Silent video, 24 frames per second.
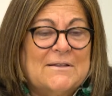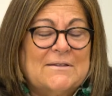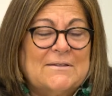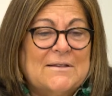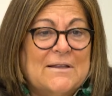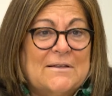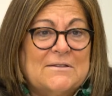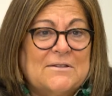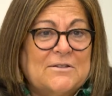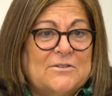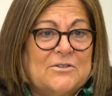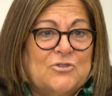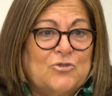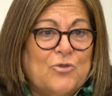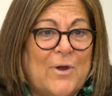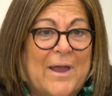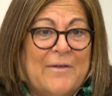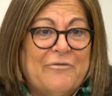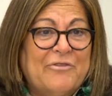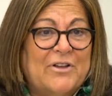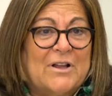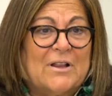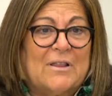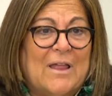There's this
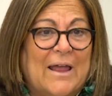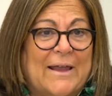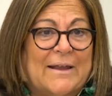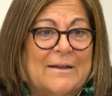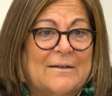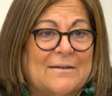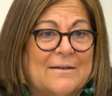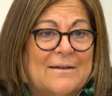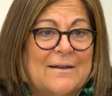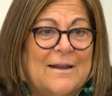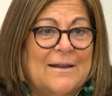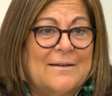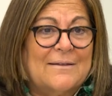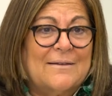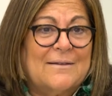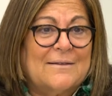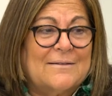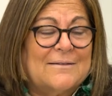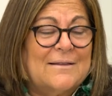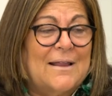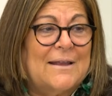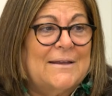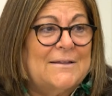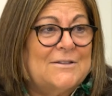traffic light, and the
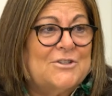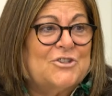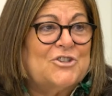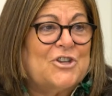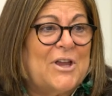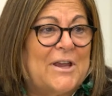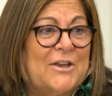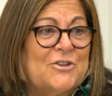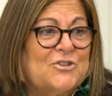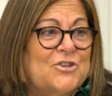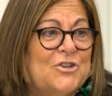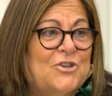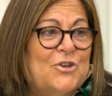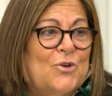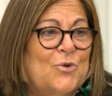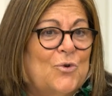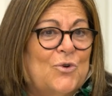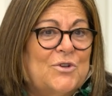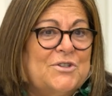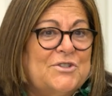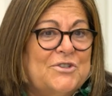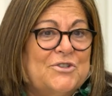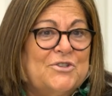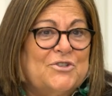lights change, and you
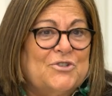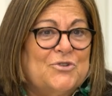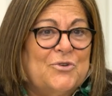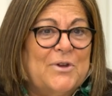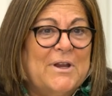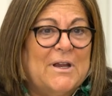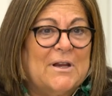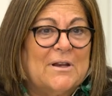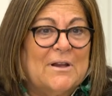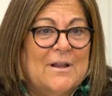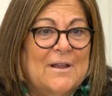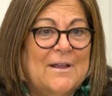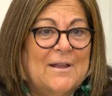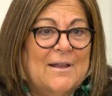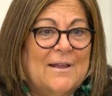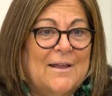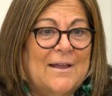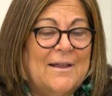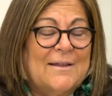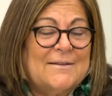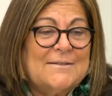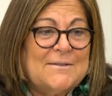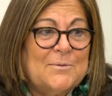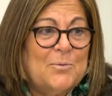cross the street.
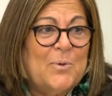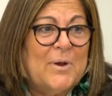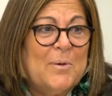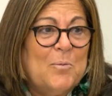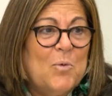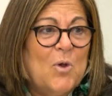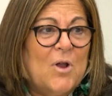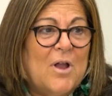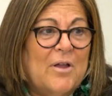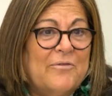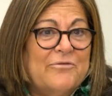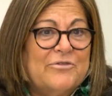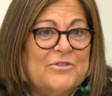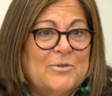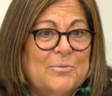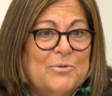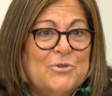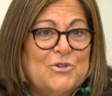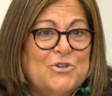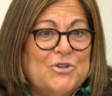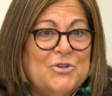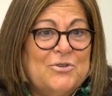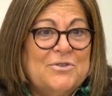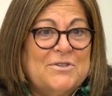I said, wear more comfortable
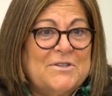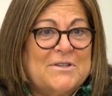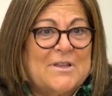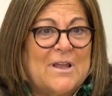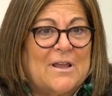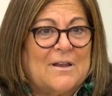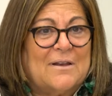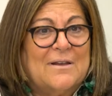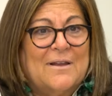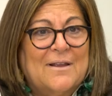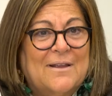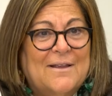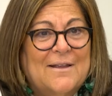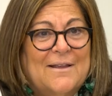shoes then.